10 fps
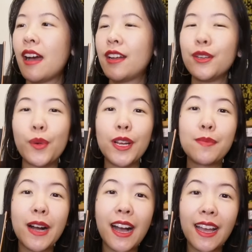annoyed
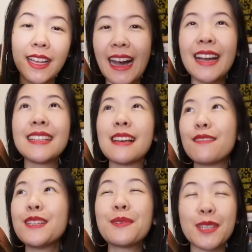by. I
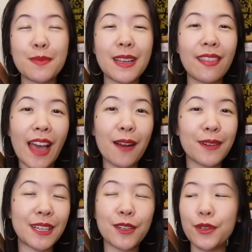definitely would have been that
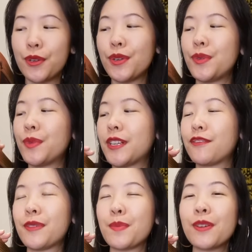reader who would
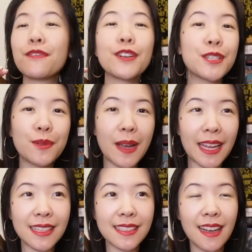have preferred to
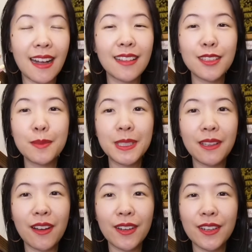wait a little bit
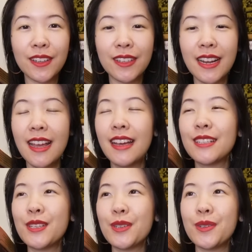longer
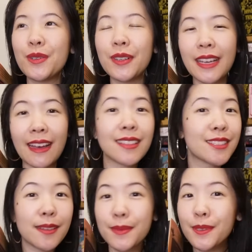to get
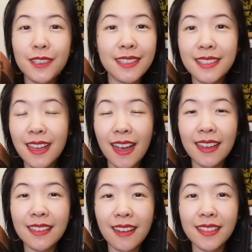some sort of
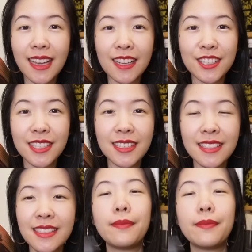design on the edges.